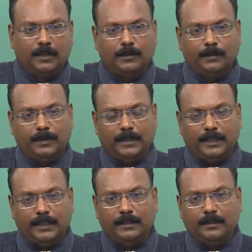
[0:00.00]
Now,
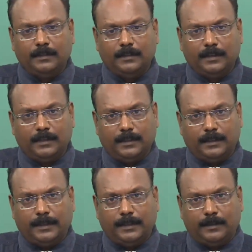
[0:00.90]
in
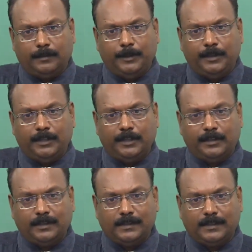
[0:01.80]
a
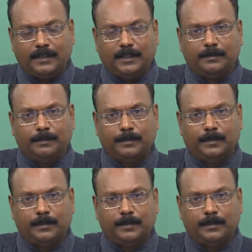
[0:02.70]
communication setup